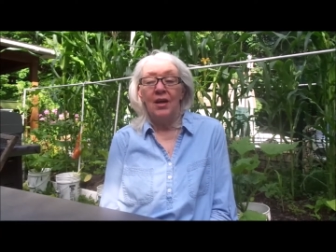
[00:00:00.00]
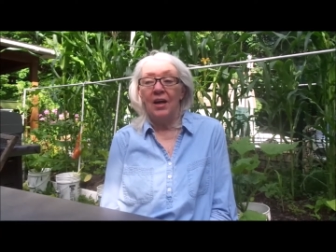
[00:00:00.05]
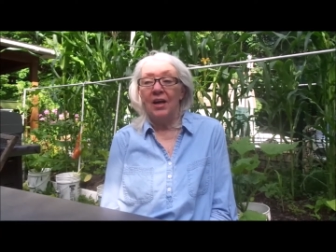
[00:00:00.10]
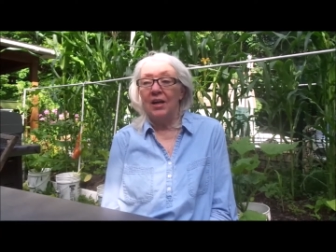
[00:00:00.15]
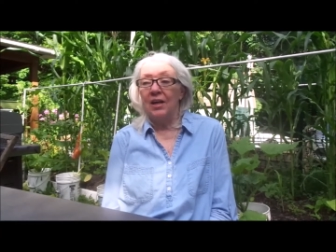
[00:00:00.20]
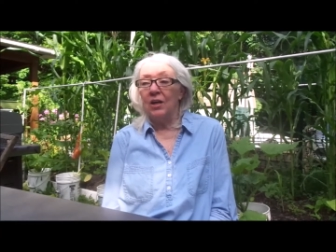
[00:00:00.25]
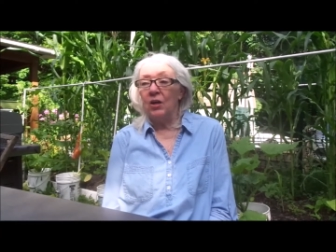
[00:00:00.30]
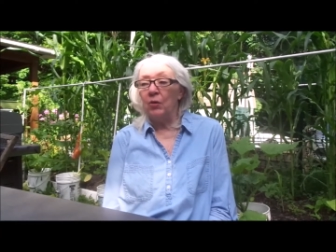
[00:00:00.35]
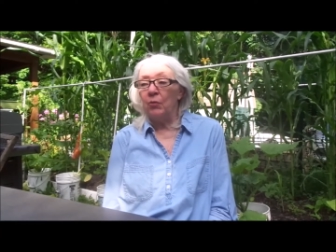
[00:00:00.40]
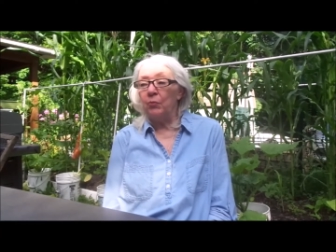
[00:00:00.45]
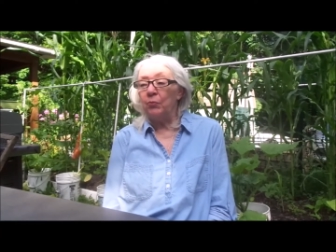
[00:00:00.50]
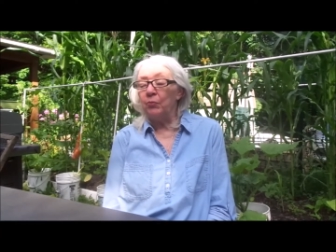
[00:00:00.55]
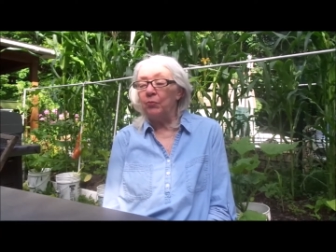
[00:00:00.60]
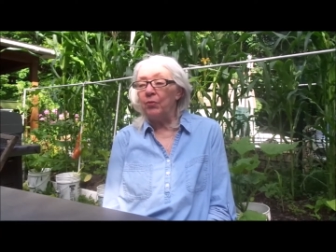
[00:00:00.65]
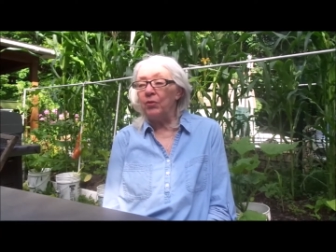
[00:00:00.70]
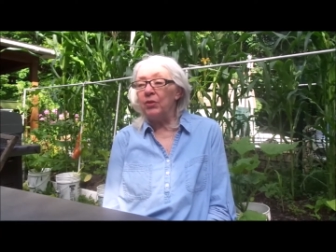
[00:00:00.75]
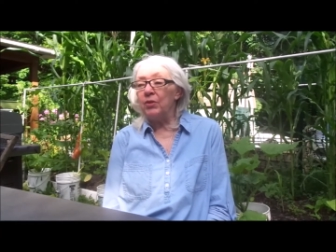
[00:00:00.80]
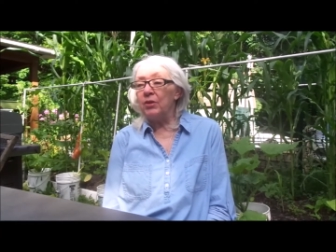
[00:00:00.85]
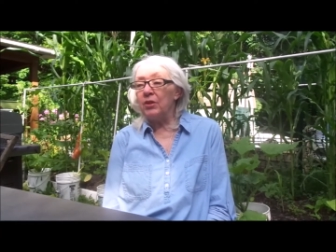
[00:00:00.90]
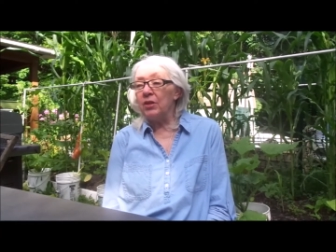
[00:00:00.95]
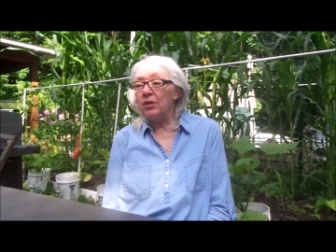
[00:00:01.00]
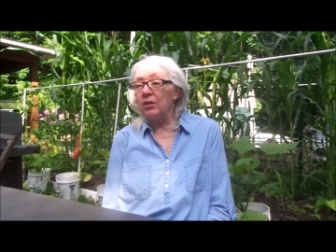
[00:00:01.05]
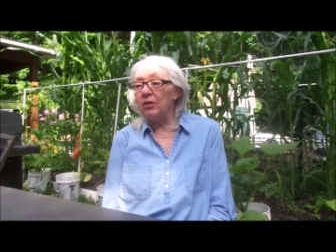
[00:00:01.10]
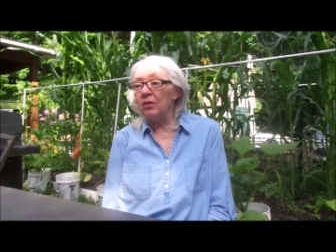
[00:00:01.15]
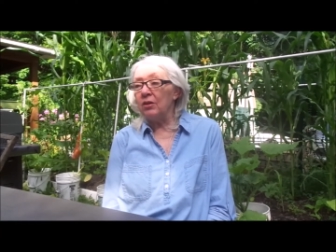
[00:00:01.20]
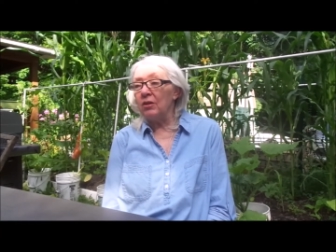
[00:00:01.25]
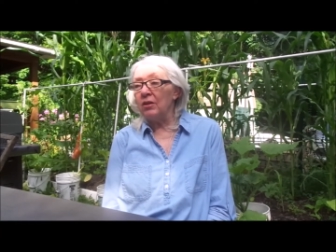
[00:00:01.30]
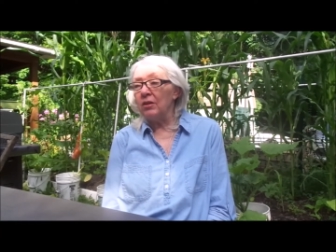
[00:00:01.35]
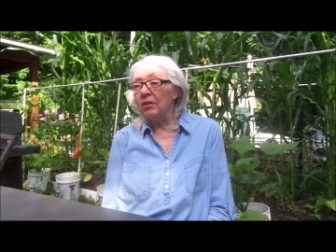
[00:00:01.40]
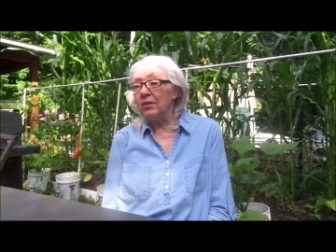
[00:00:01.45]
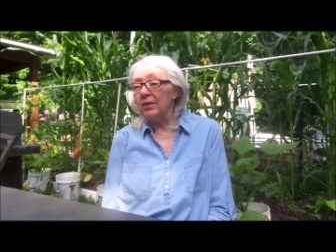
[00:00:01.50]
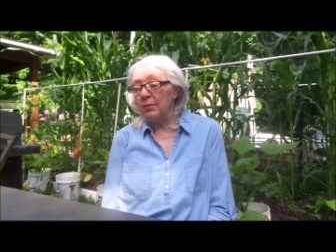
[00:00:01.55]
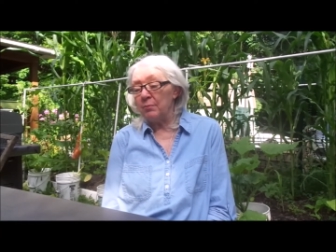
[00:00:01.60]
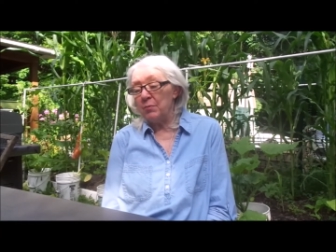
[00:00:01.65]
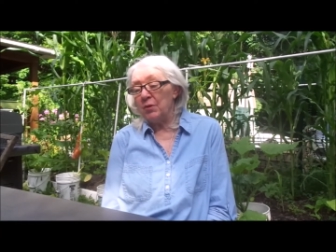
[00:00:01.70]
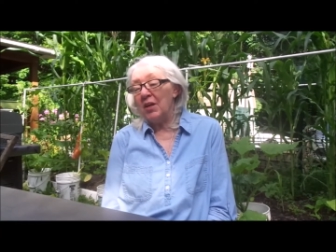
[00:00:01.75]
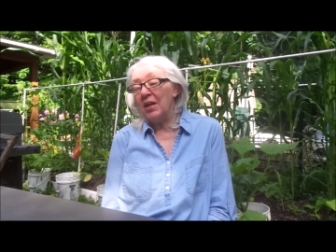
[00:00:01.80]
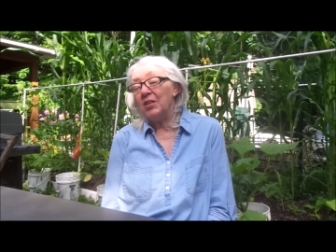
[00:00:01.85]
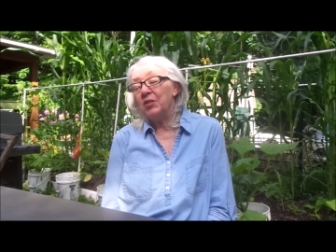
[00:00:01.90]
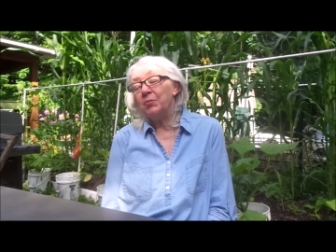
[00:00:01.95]

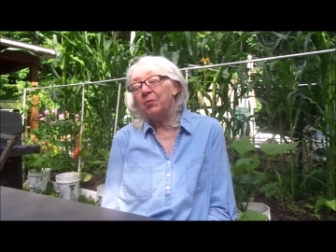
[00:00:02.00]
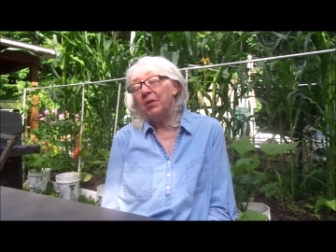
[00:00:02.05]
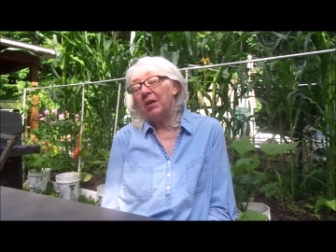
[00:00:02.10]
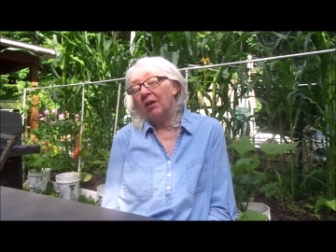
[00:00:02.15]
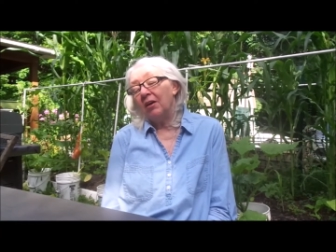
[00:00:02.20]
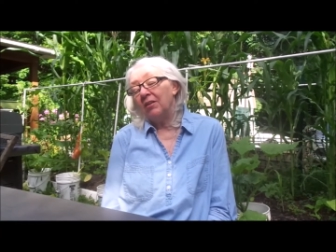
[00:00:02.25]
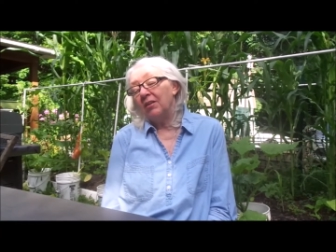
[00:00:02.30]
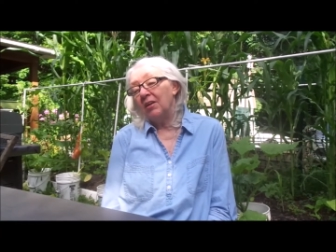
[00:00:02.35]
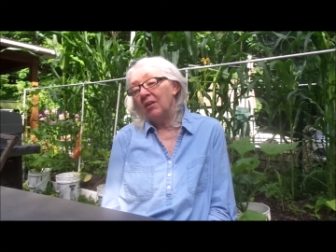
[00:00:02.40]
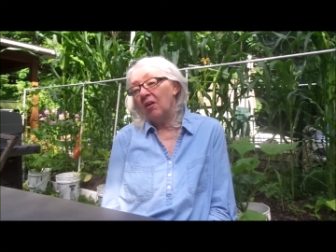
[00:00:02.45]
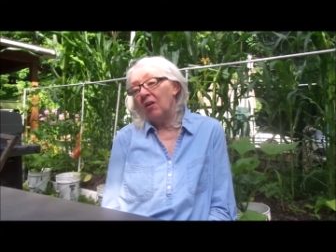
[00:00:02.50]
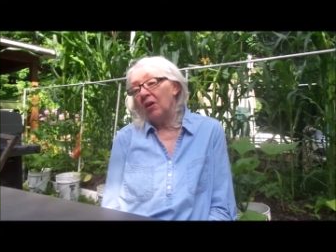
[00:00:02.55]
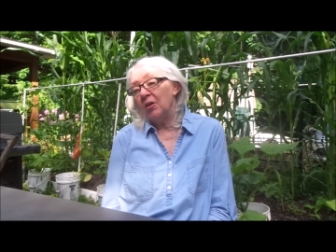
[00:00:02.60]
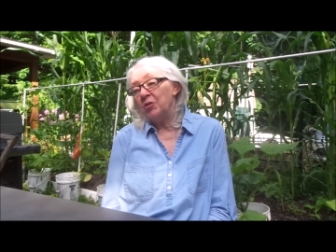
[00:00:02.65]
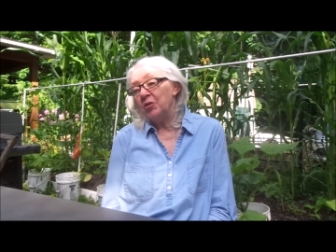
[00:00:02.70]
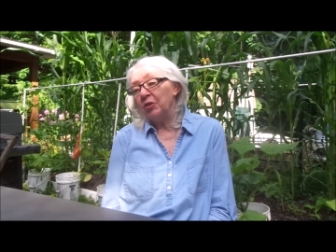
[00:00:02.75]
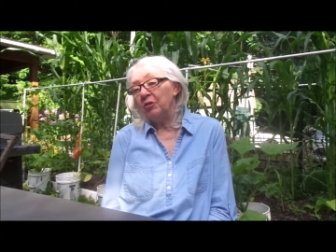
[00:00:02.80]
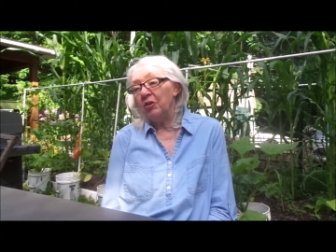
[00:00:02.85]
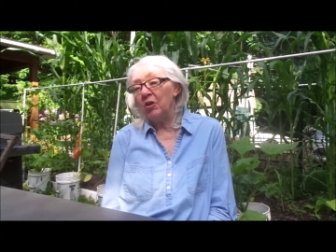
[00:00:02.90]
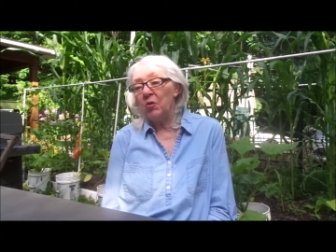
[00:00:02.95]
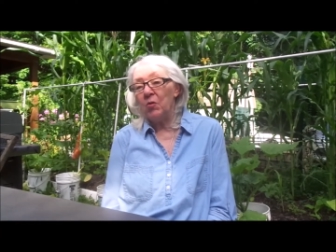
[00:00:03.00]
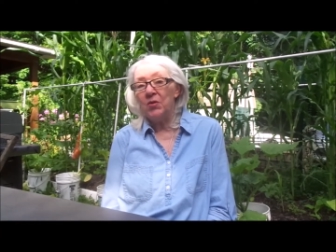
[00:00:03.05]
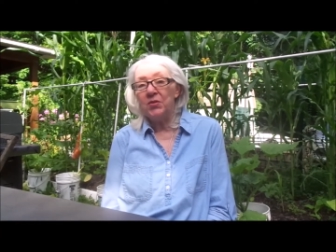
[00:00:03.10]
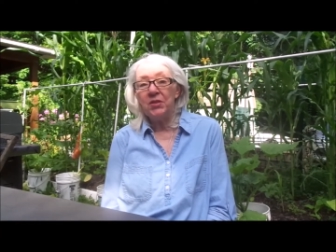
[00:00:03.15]
Someone asked me, are they hard to grow?